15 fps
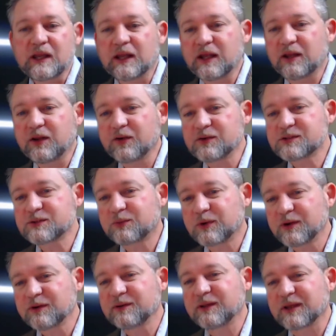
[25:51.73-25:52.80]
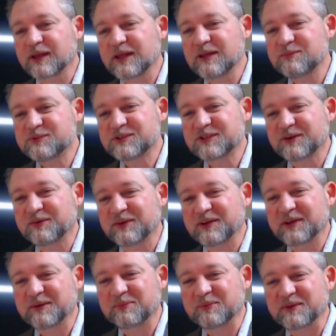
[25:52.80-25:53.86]
Now you notice a word that keeps showing
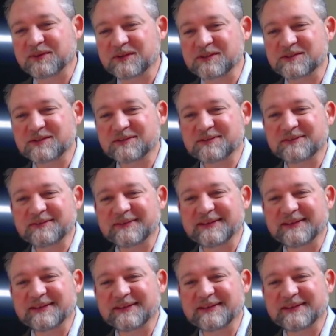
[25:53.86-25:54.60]
up with this